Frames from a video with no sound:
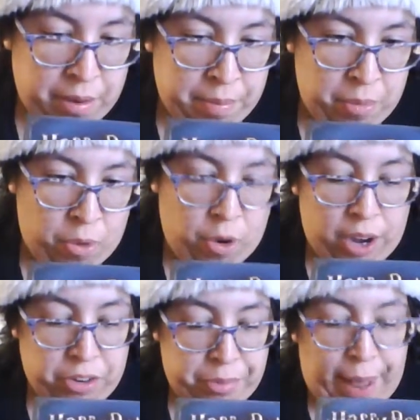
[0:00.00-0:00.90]

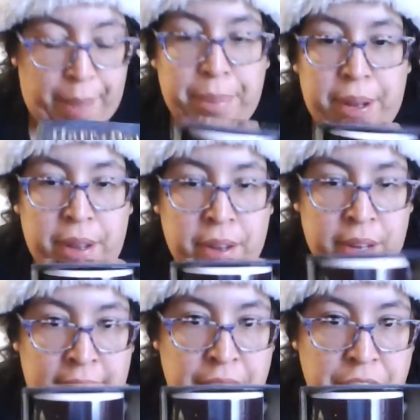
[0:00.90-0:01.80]
Marauder's Map
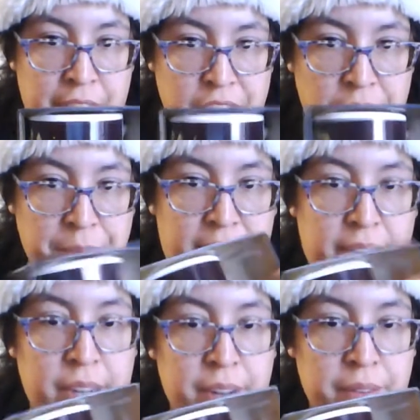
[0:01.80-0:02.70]
heat-changing mug.